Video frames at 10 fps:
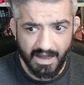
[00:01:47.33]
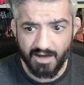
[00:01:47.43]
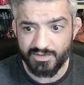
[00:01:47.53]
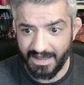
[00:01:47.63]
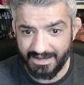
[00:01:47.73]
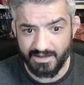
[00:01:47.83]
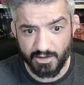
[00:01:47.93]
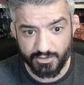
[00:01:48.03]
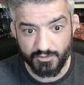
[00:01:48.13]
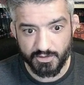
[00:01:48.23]
have like a
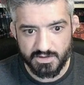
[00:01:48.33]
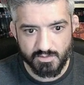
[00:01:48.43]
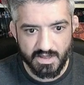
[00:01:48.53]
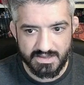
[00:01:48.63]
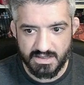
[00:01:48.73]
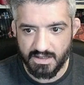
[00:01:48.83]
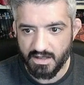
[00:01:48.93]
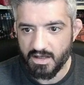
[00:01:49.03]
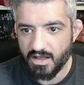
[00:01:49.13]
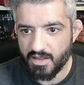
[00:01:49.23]
lot of Odin's Blessing
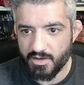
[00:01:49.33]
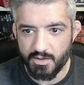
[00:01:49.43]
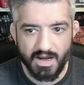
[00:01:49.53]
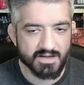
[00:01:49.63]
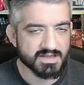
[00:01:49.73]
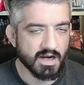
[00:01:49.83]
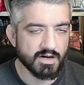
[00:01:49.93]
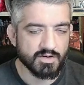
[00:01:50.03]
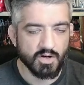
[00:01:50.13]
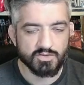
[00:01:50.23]
the runs
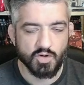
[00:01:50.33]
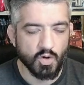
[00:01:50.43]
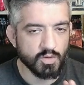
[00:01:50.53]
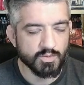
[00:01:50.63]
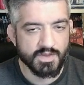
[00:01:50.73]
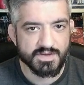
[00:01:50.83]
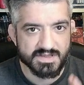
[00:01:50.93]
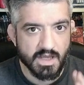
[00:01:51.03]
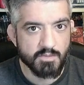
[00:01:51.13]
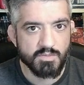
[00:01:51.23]
are not always the
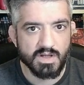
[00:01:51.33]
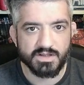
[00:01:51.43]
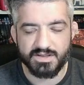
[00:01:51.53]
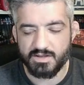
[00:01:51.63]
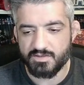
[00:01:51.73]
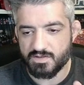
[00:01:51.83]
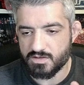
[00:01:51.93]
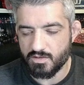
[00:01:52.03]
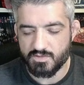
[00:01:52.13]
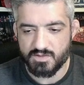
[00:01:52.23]
same build
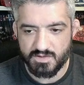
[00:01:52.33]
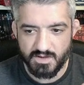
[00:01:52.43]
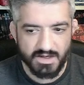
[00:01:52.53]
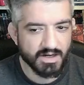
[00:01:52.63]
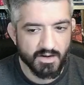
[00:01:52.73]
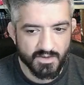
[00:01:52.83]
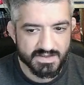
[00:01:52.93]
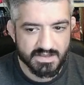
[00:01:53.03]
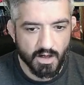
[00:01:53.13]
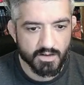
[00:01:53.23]
as in
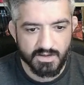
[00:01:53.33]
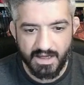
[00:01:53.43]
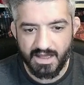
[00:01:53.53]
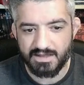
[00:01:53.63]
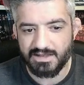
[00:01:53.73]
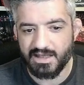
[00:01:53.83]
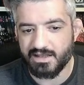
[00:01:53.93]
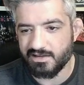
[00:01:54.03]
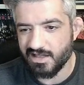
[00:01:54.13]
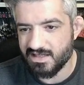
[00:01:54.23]
the start I had
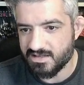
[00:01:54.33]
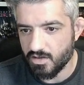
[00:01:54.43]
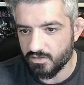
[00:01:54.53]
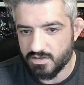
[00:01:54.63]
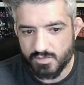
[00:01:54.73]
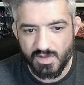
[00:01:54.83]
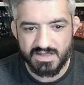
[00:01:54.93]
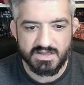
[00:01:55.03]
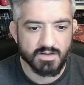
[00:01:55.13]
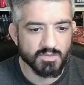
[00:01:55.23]
like less Odin's
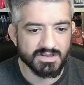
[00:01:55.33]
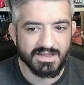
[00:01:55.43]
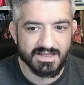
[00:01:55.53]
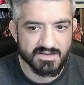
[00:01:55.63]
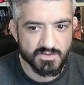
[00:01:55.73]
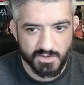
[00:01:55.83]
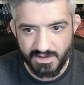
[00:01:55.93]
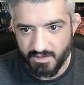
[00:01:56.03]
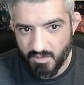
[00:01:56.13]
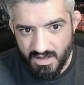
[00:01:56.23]
Blessing but doesn't
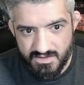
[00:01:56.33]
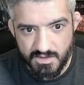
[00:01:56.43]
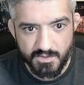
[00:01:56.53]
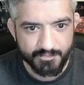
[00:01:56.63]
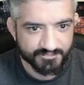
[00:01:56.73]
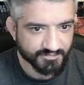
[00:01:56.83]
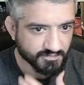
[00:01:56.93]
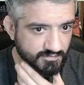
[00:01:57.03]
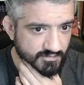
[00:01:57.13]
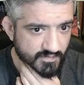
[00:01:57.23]
really matter
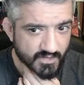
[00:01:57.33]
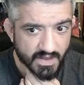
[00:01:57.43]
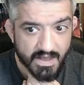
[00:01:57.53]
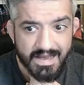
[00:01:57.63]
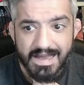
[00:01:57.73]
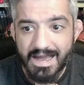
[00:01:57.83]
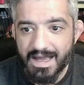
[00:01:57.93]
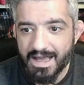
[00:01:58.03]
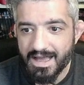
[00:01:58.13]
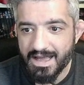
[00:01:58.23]

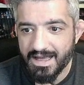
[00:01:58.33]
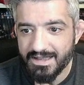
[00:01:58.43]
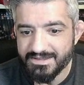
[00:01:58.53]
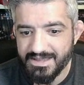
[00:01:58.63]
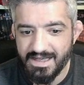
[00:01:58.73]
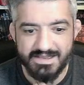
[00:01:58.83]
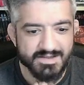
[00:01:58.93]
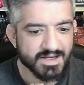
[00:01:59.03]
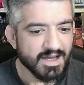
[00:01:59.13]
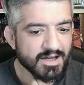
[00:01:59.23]
and
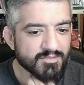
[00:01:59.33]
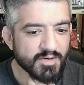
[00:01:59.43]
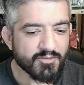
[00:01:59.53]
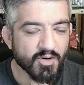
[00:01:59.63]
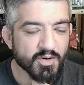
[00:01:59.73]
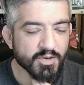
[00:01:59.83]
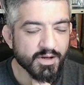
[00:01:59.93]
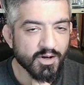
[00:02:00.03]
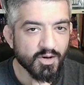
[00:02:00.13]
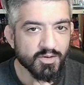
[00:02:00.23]
yes before we
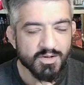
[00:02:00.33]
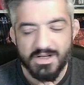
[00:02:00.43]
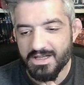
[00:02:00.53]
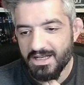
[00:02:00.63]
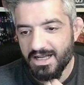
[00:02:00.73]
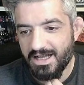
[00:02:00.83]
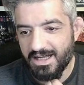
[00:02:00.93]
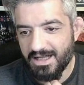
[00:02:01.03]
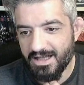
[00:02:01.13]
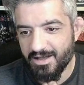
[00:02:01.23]
go
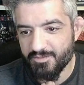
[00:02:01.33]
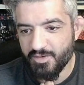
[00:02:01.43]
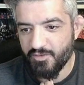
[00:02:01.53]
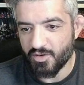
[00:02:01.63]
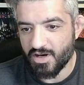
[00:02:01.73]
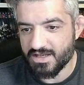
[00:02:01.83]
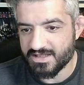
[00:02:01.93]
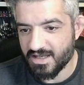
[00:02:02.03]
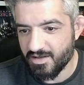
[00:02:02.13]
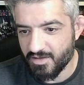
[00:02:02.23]
uh, before I
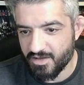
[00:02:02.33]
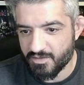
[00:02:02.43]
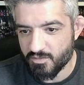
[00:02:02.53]
say even